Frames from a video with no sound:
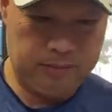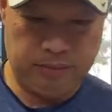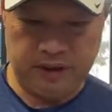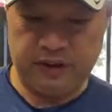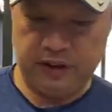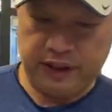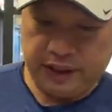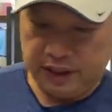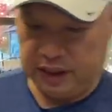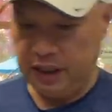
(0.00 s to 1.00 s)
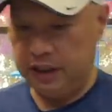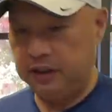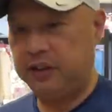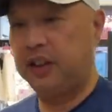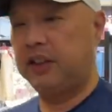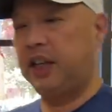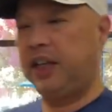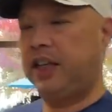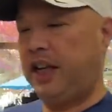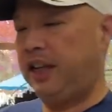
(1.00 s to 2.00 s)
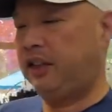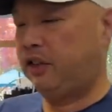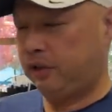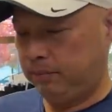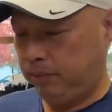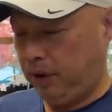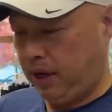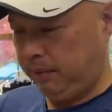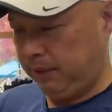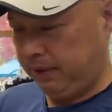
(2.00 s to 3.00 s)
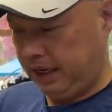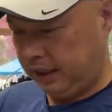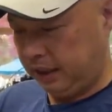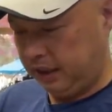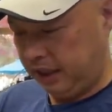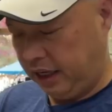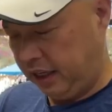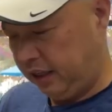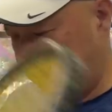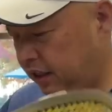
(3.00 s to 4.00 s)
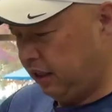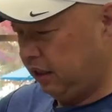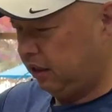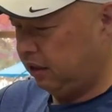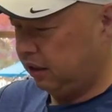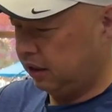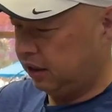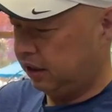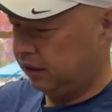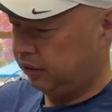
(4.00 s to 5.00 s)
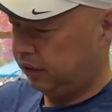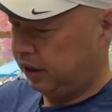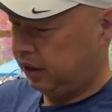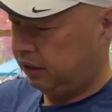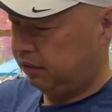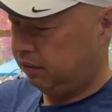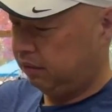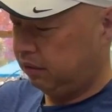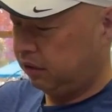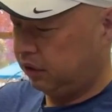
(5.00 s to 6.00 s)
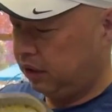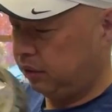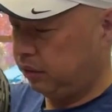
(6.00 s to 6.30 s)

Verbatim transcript: Prince synthetic gut, 16 gauge, probably back in the day. I can't read it. Looks like it